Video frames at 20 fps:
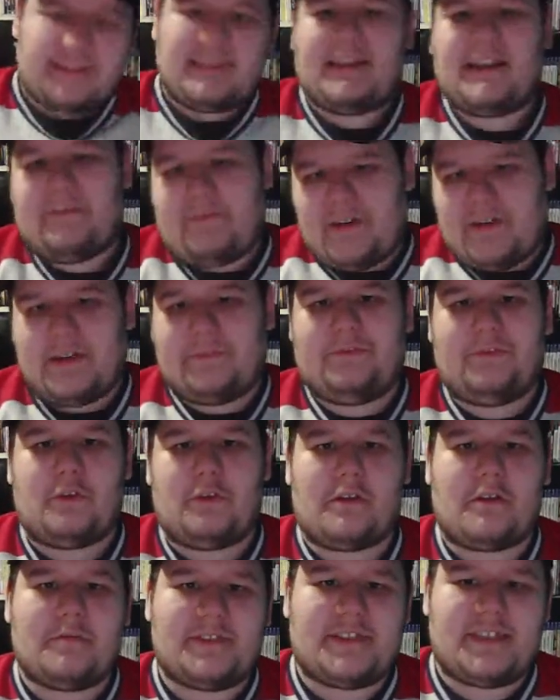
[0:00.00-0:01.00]
then I found out
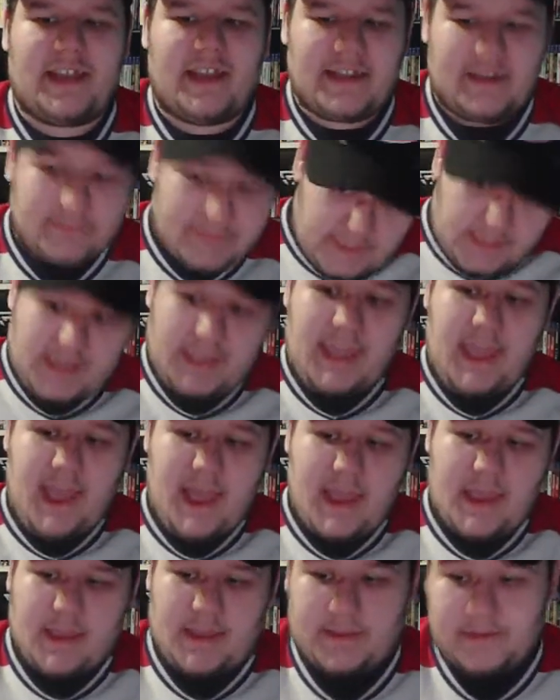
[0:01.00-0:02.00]
Florian was signed, and I was like,
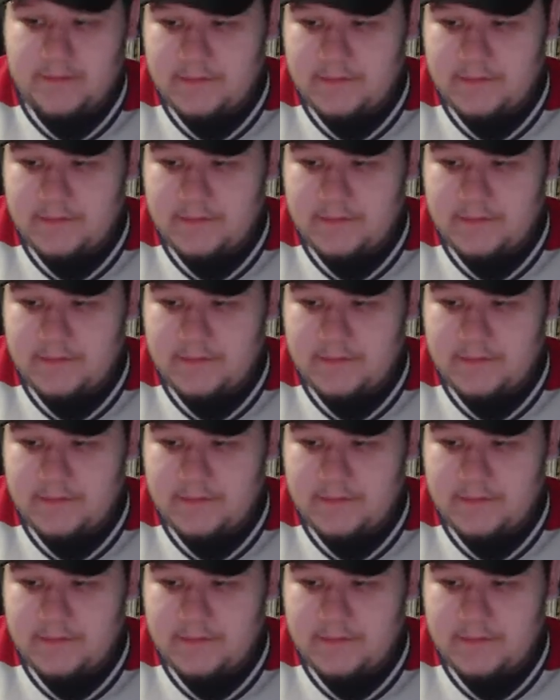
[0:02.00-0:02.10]
yay!